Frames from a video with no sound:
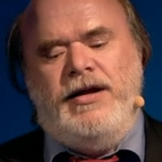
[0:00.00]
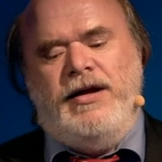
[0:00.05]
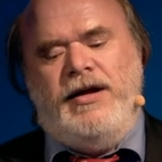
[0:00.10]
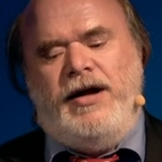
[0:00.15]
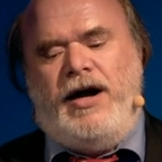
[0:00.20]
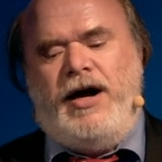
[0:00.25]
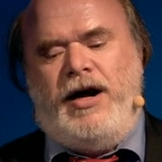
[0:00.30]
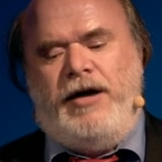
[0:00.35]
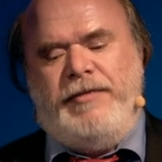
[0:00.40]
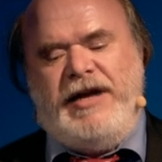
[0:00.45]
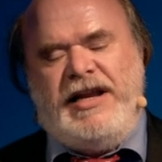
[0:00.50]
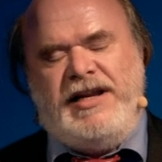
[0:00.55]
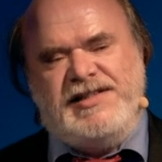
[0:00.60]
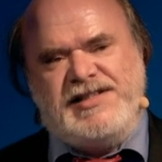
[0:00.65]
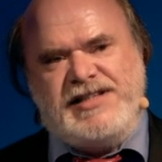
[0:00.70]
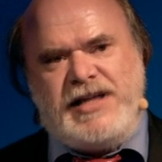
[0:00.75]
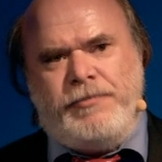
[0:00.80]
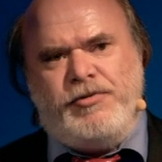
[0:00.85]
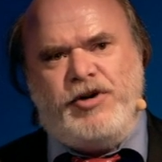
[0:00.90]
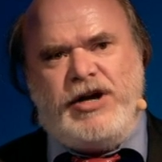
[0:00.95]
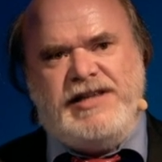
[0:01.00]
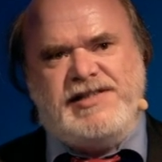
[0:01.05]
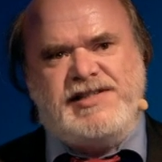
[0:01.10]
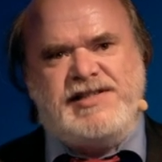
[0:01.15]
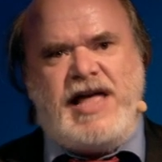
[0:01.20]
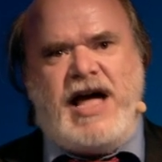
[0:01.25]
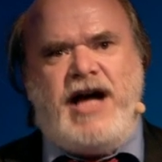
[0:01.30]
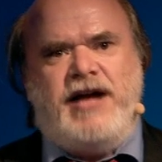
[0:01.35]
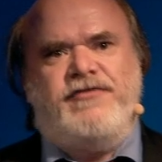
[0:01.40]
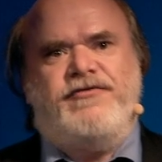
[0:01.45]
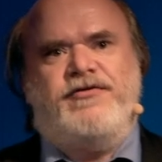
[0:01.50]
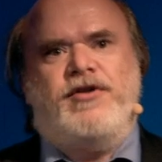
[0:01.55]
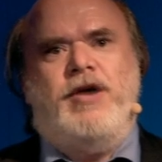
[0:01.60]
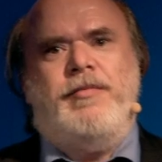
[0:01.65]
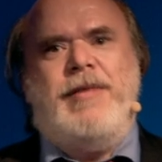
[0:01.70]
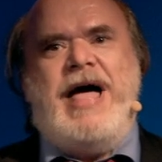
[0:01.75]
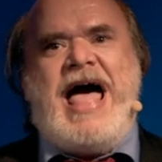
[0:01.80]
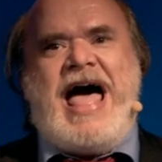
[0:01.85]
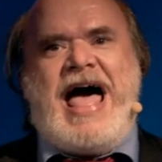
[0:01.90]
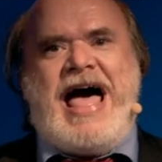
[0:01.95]
And it separates that from
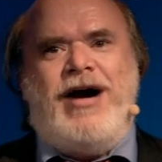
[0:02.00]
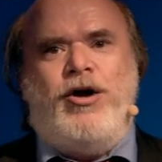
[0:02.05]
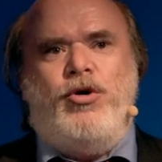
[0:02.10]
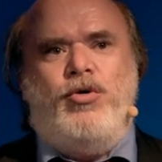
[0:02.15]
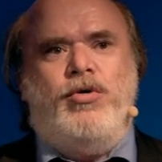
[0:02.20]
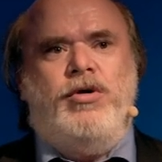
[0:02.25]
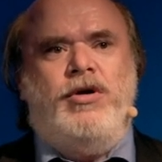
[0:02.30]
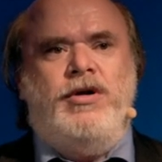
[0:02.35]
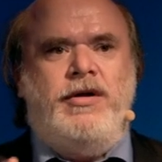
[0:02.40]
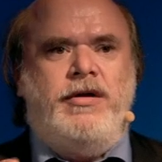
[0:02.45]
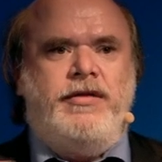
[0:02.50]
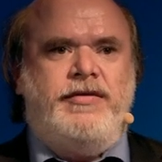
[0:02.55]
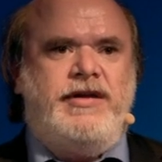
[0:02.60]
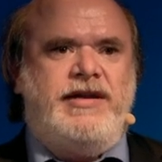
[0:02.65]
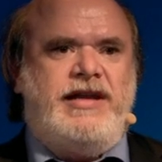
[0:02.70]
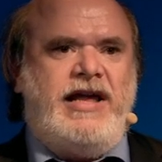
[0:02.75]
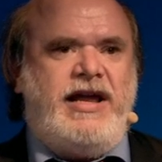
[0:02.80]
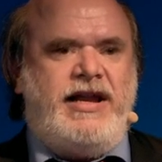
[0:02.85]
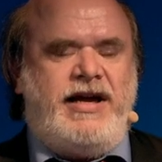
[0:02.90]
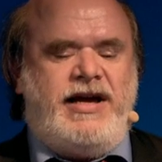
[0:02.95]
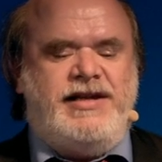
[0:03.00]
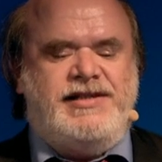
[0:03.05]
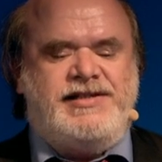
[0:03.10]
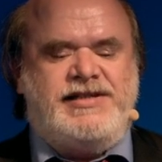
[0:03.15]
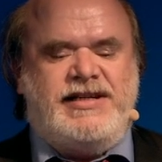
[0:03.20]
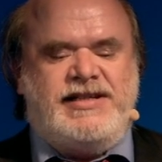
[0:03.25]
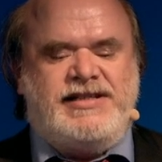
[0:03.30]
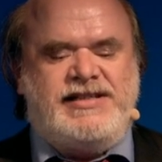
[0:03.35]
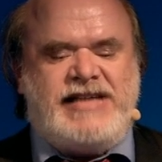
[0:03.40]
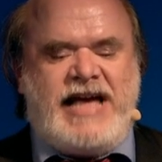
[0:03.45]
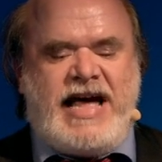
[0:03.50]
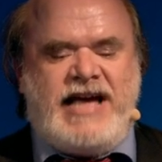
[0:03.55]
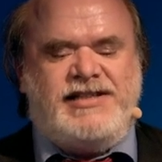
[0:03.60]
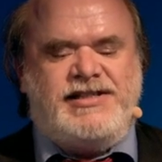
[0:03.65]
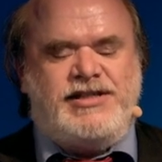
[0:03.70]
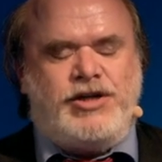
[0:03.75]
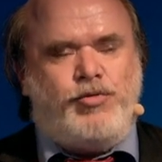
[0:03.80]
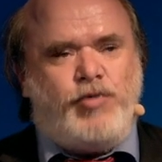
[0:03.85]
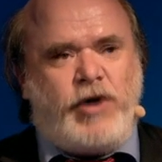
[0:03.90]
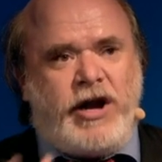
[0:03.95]
how the data is
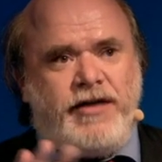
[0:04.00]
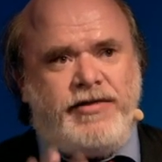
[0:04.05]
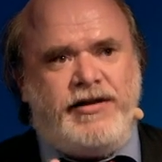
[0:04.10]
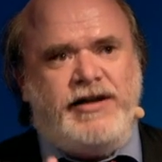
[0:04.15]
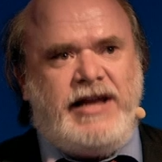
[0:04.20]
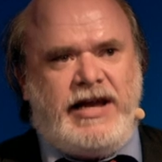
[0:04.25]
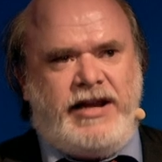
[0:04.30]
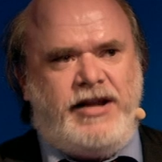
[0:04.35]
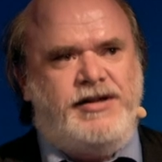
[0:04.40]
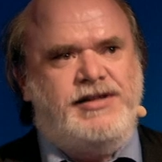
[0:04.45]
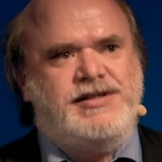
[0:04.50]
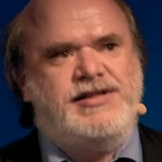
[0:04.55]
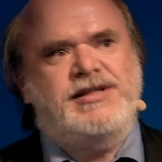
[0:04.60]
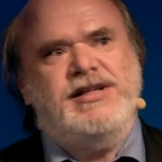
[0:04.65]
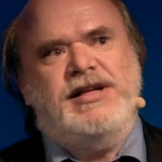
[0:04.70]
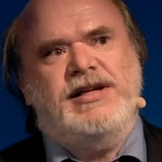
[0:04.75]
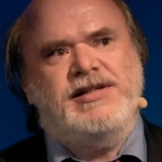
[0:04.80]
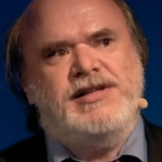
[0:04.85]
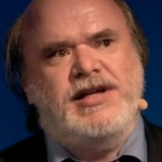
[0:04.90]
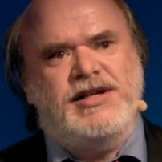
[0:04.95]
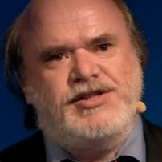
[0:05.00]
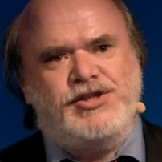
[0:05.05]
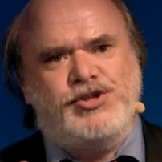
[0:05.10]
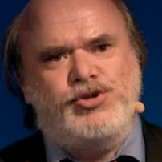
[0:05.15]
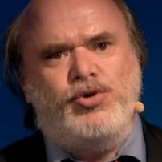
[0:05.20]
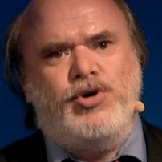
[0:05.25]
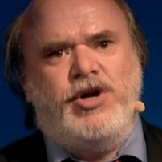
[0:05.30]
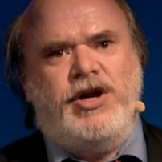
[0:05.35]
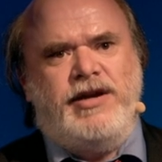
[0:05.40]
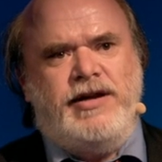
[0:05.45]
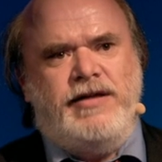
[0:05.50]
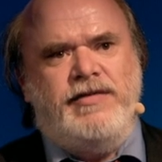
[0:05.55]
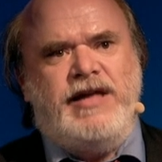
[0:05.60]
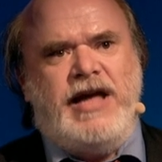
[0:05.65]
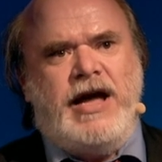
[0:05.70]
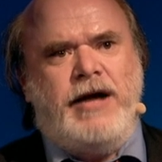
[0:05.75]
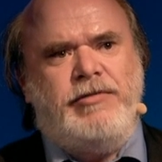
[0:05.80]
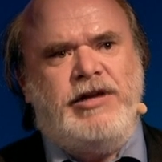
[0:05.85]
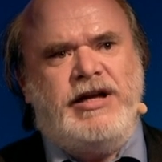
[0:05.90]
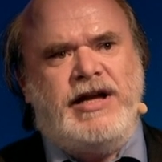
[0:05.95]
accessed, or where the data is stored in the
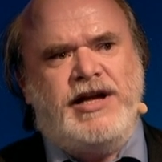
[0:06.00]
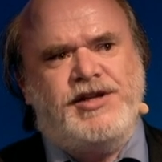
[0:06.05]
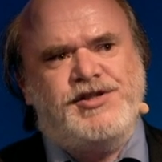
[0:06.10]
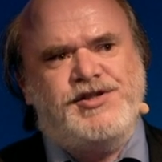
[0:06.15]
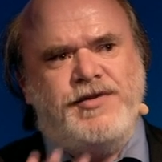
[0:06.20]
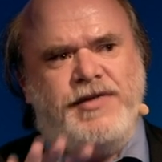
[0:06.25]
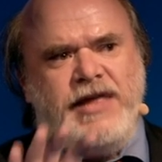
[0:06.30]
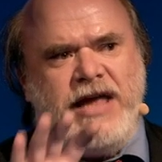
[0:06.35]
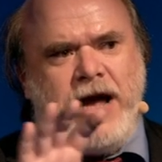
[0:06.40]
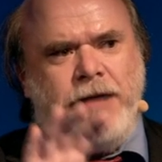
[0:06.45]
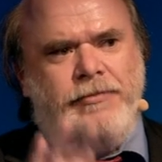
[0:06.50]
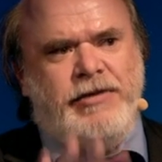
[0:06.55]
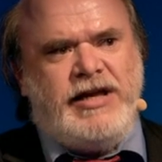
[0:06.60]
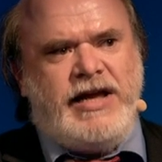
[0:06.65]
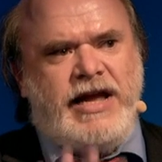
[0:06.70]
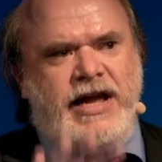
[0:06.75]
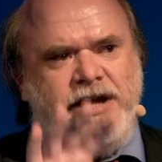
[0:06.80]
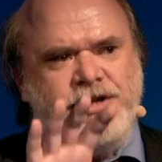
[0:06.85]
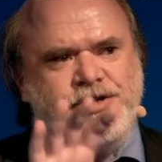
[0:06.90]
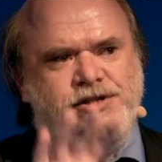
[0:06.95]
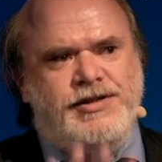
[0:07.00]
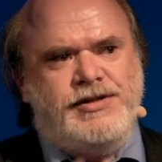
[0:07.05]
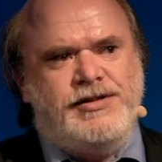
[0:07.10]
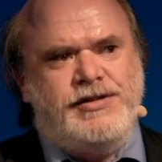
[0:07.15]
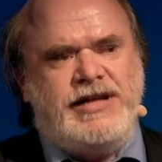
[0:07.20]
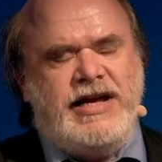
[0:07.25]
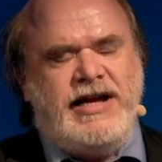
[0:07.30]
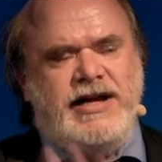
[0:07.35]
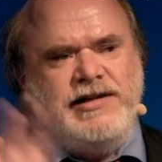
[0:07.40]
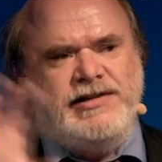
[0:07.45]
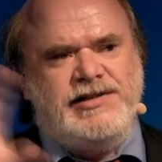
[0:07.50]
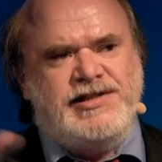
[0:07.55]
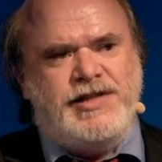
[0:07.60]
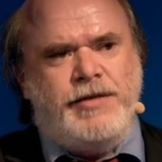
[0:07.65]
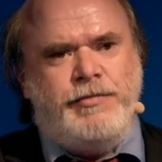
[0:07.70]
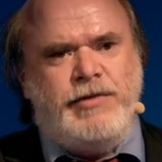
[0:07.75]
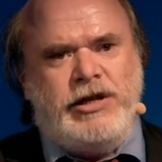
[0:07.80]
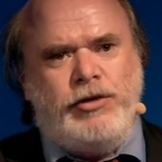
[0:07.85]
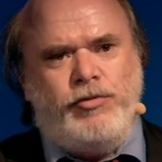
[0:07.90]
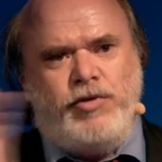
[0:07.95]
application. So the application tells the
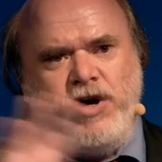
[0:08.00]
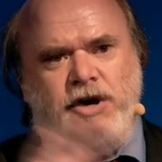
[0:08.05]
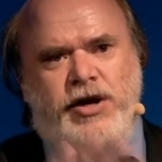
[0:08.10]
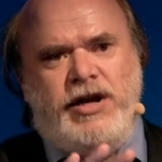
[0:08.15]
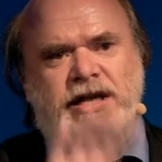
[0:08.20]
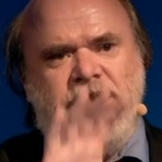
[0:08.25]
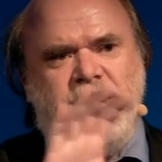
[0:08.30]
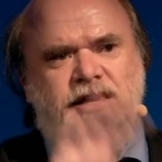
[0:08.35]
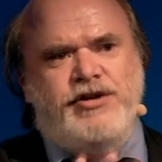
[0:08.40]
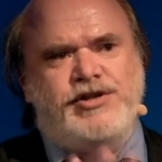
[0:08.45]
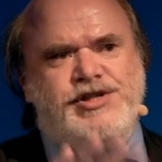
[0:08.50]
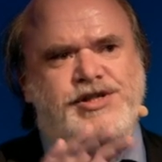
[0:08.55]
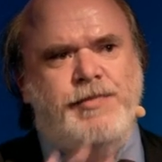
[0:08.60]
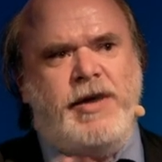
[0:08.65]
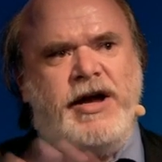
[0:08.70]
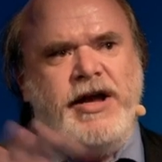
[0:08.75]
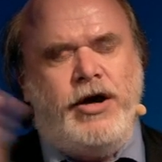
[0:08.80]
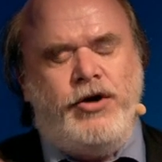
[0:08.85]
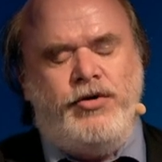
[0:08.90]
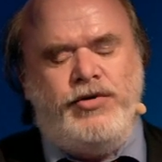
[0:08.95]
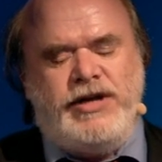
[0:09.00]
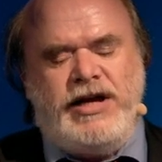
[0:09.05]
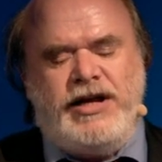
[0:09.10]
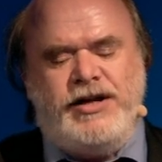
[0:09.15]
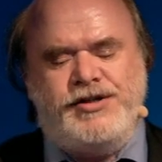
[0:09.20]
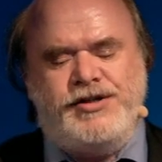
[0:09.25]
middleware, here's my own data